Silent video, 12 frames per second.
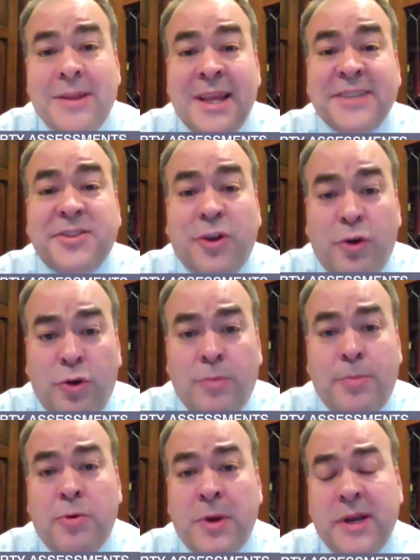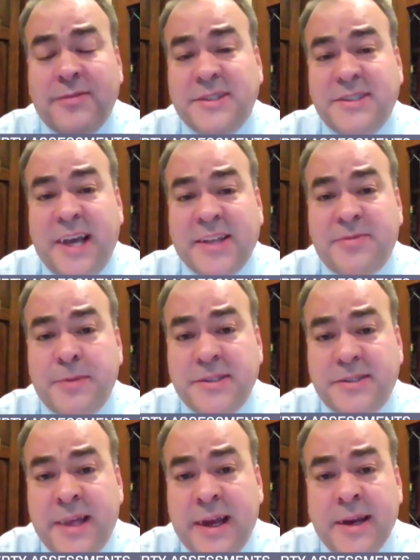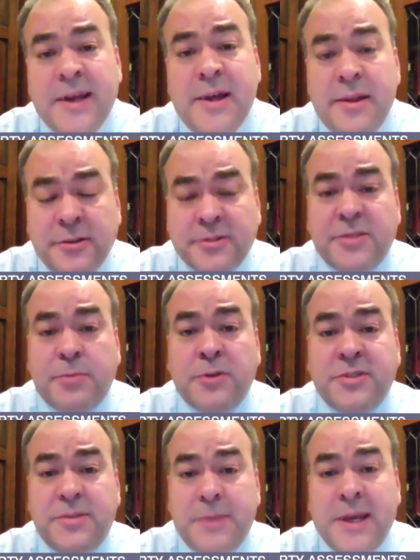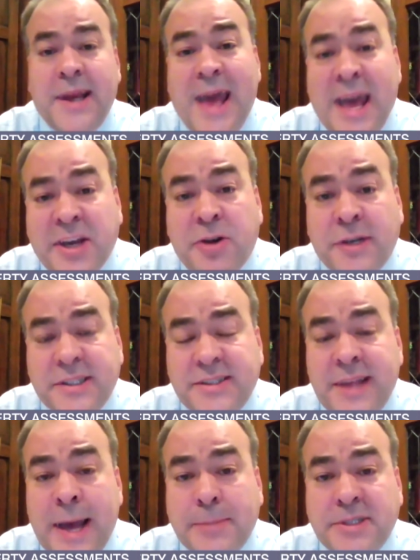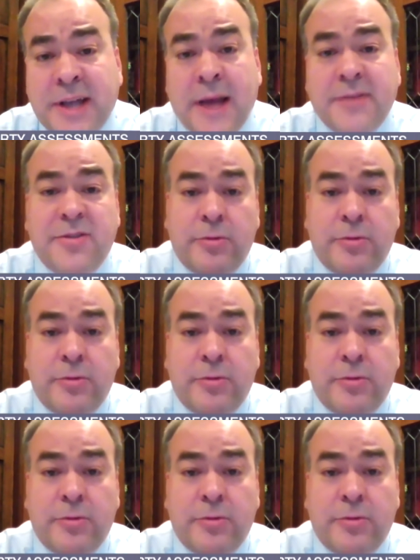And that's the whole point of assessments, that they're supposed to be an accurate snapshot.